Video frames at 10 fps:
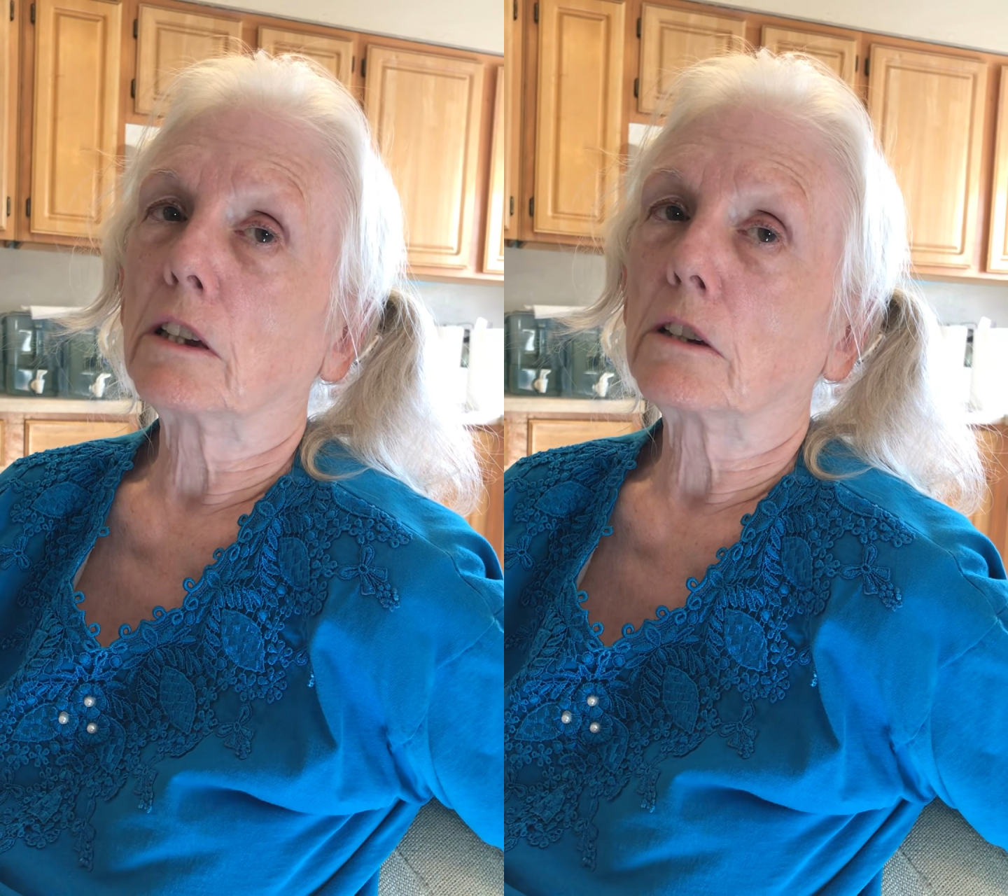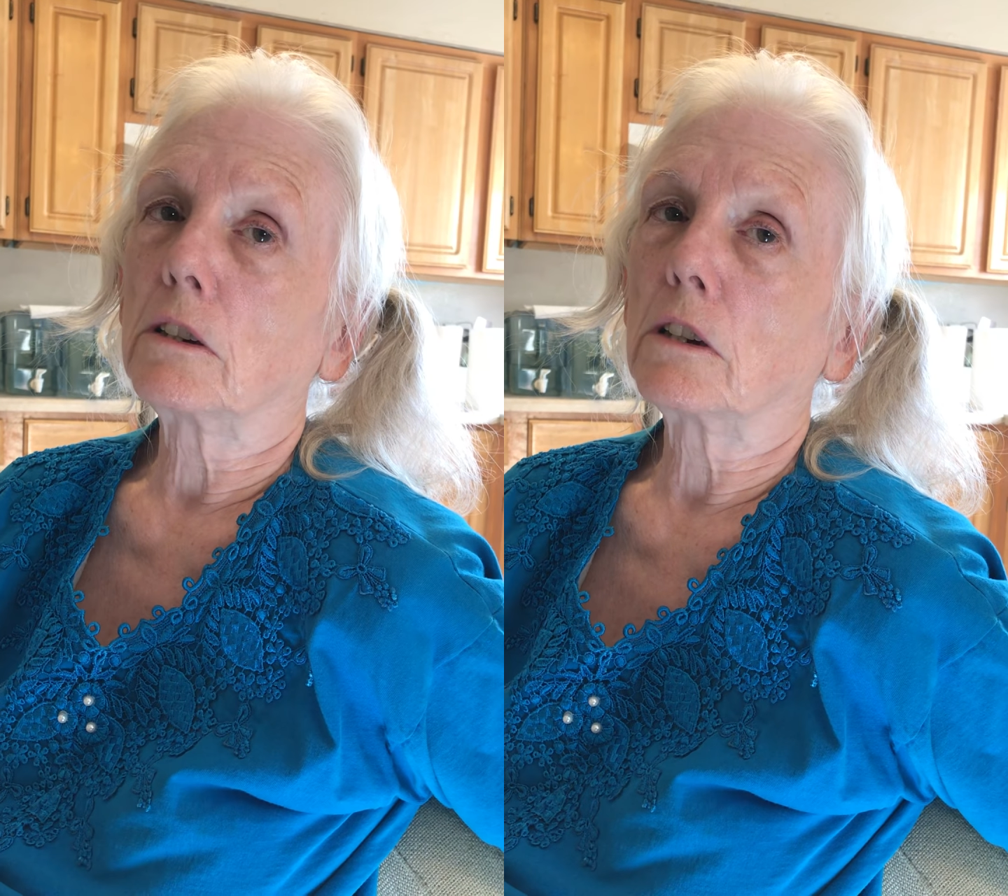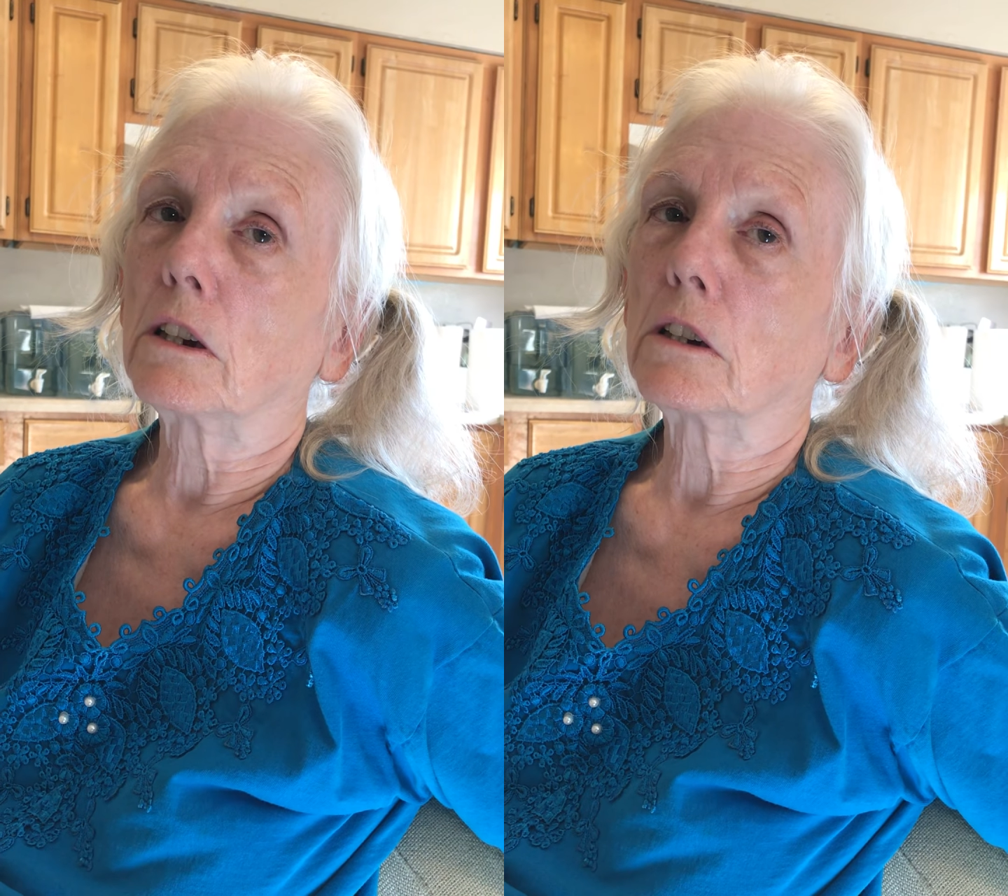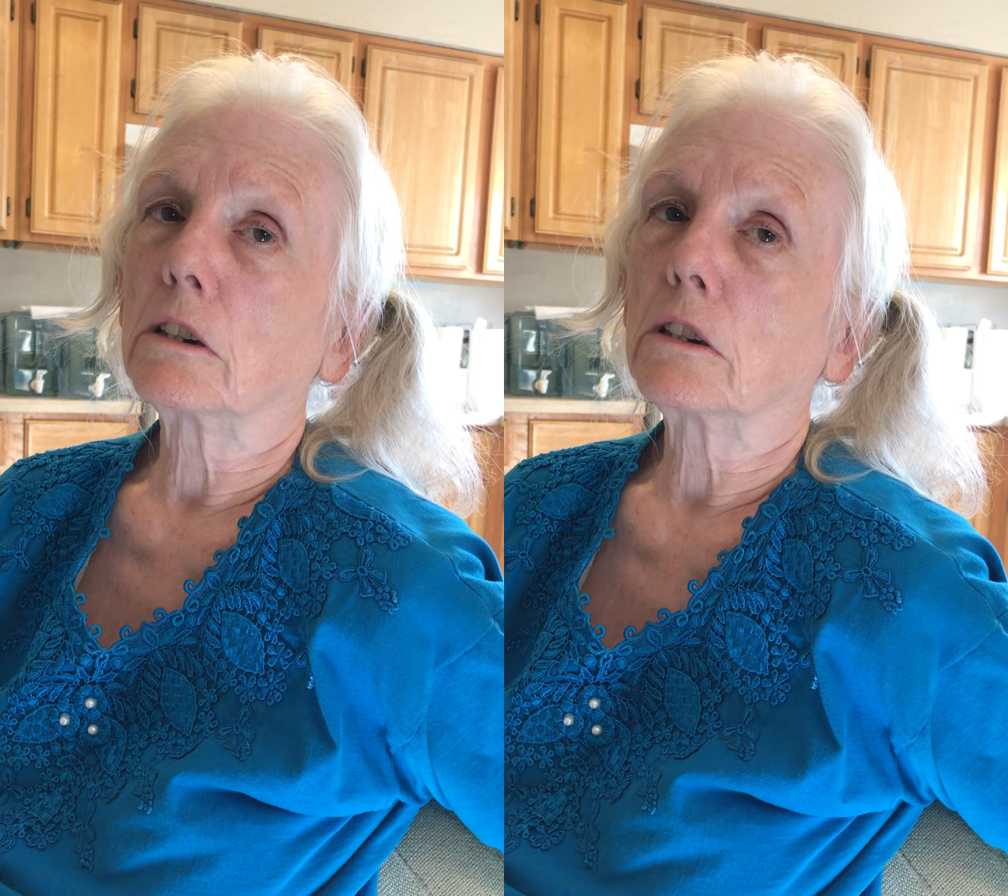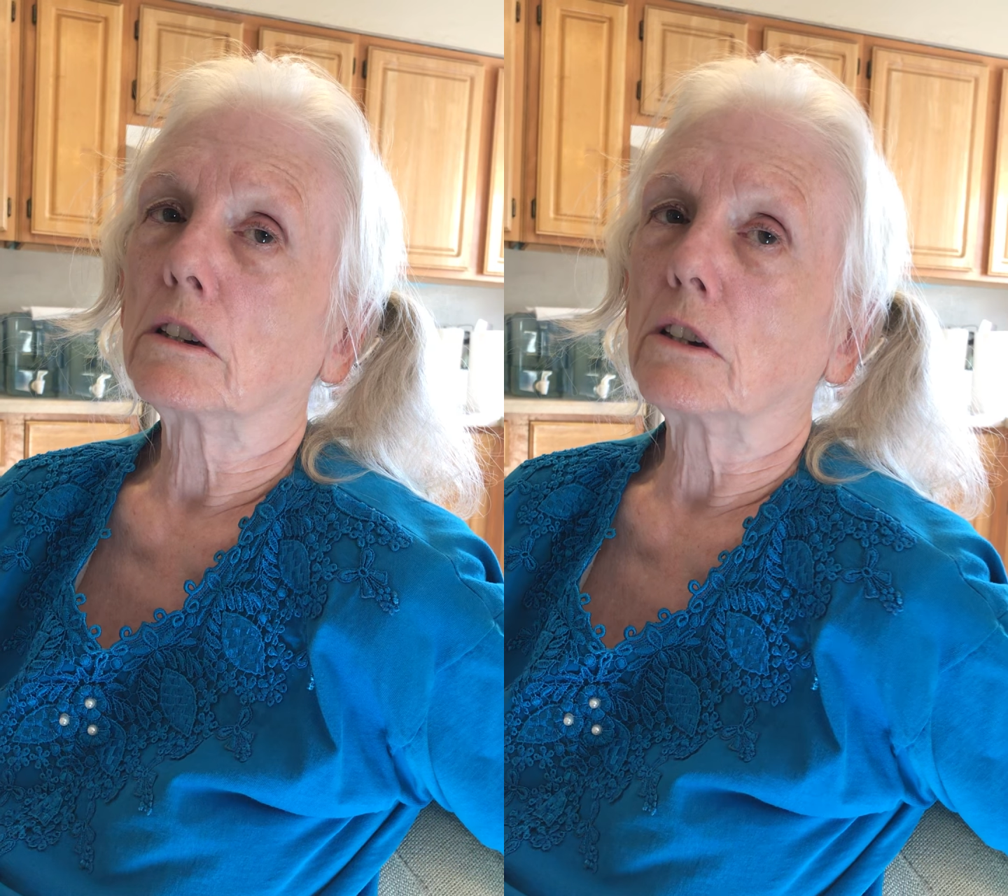NR,
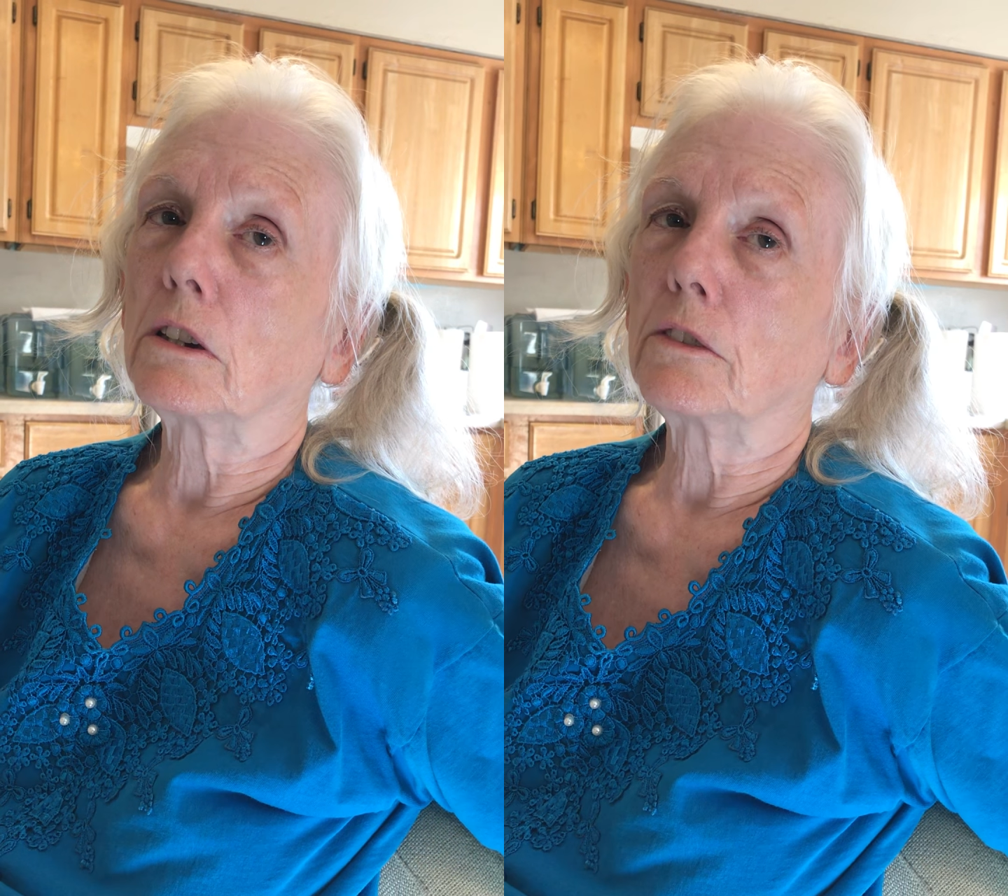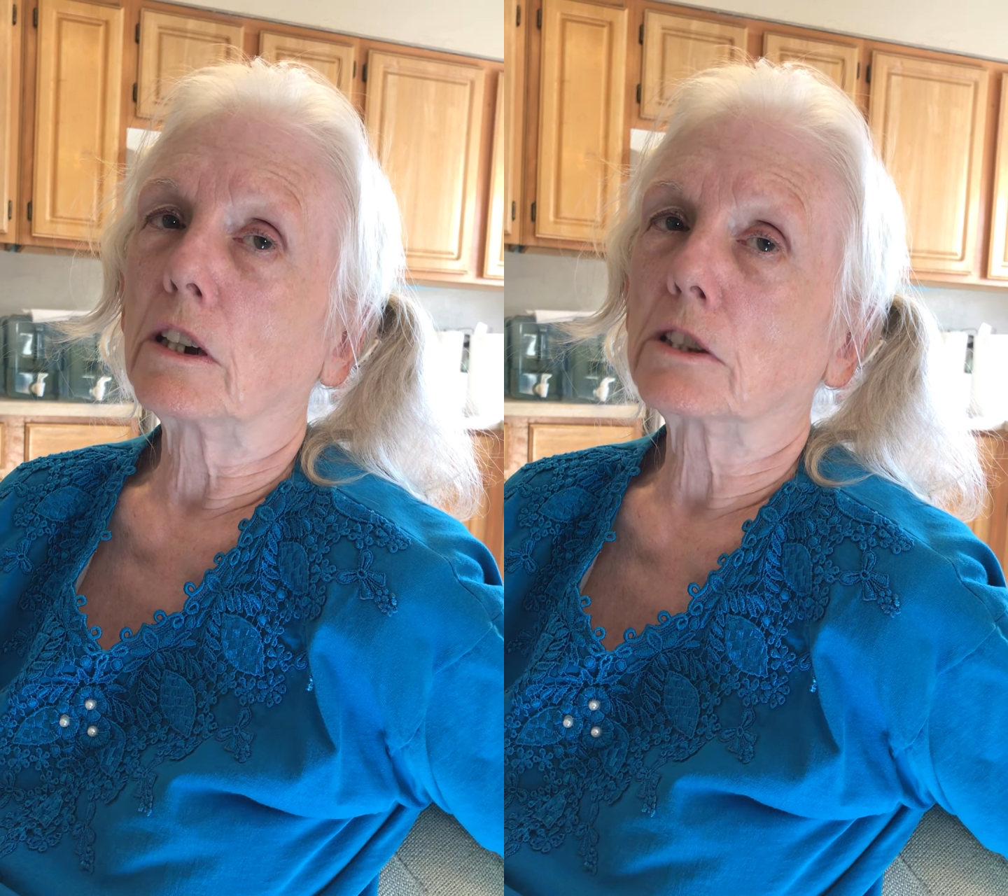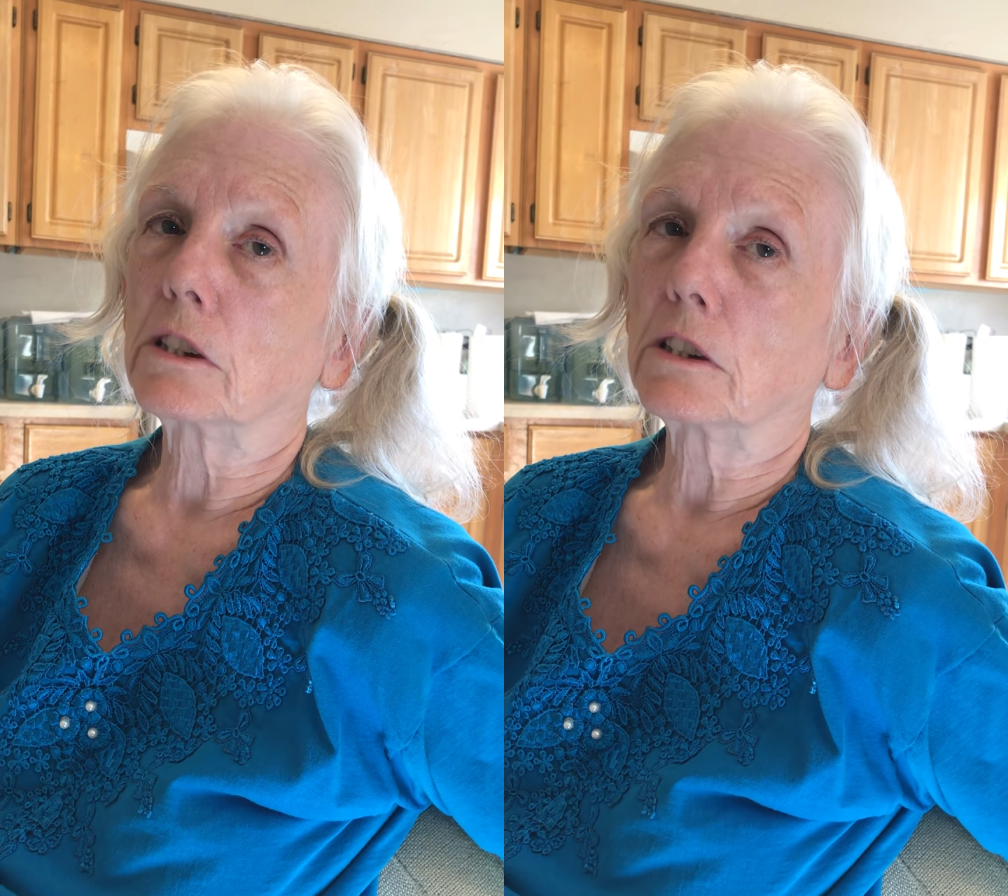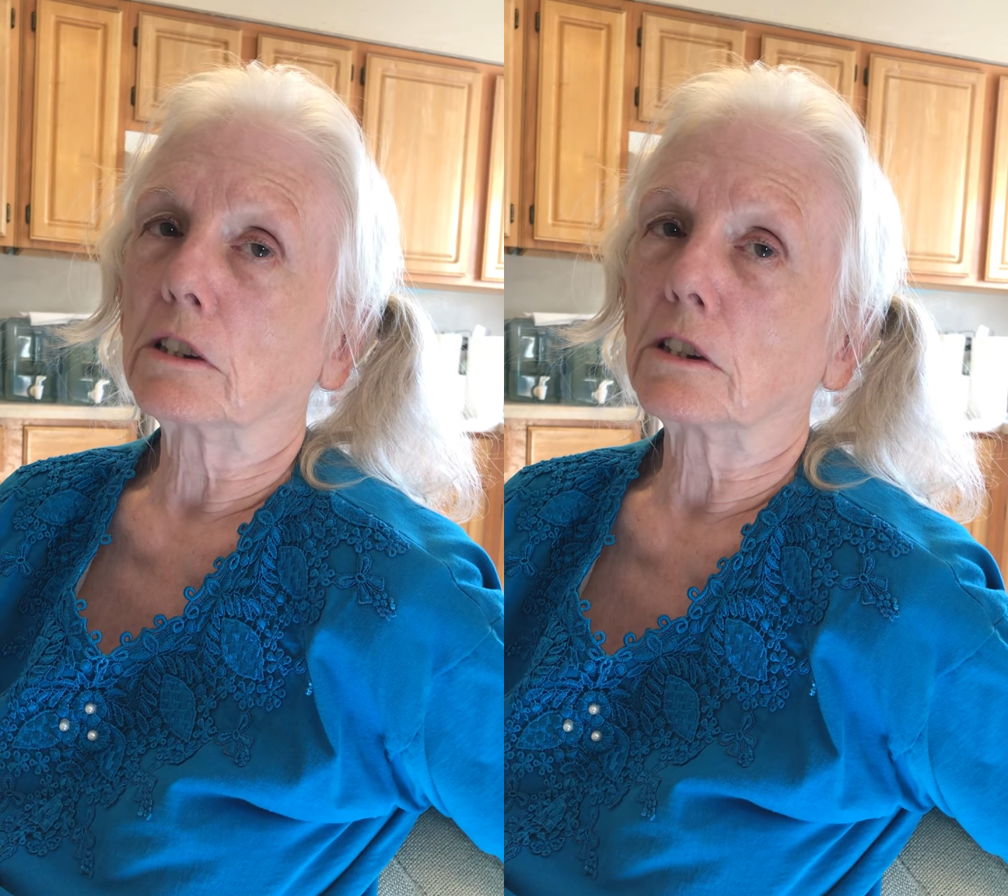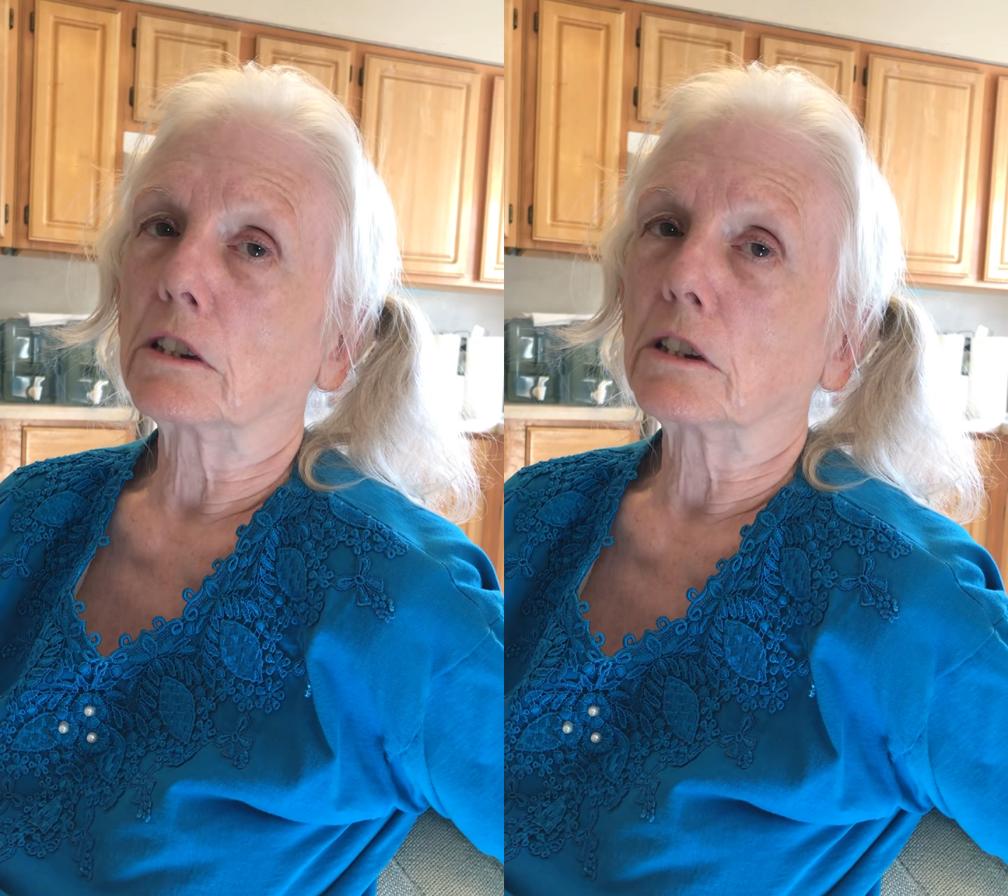non-resident.